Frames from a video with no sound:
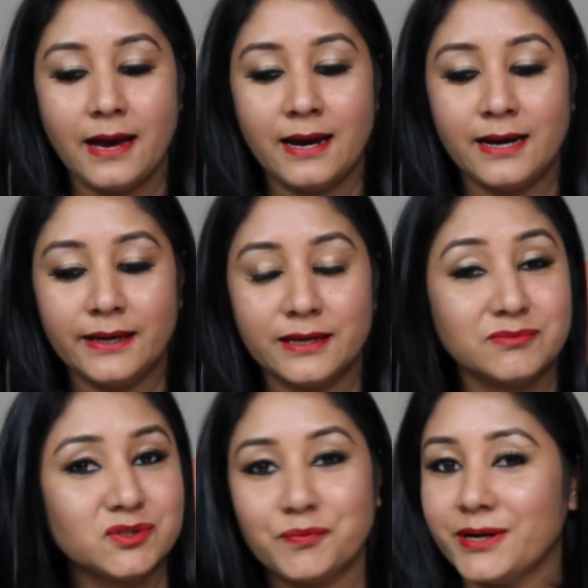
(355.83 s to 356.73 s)
I
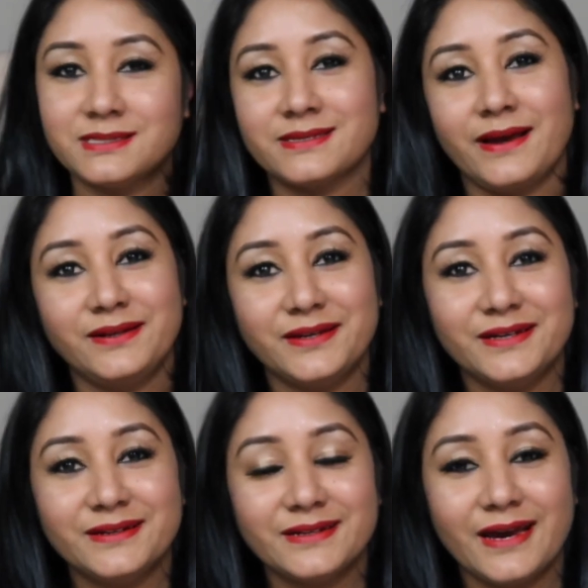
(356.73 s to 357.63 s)
am super
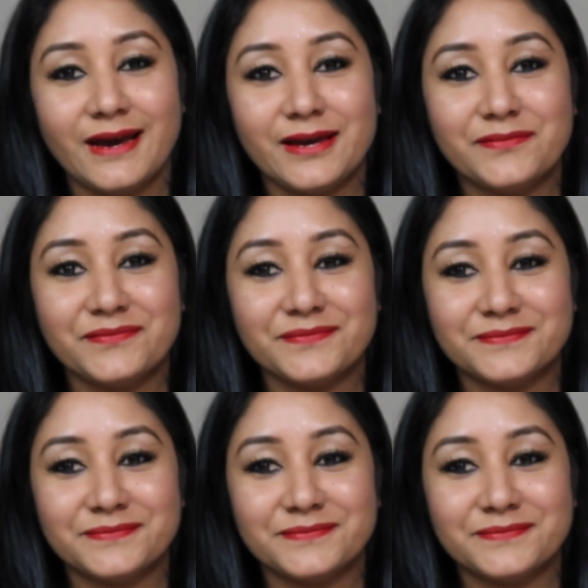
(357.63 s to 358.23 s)
excited. I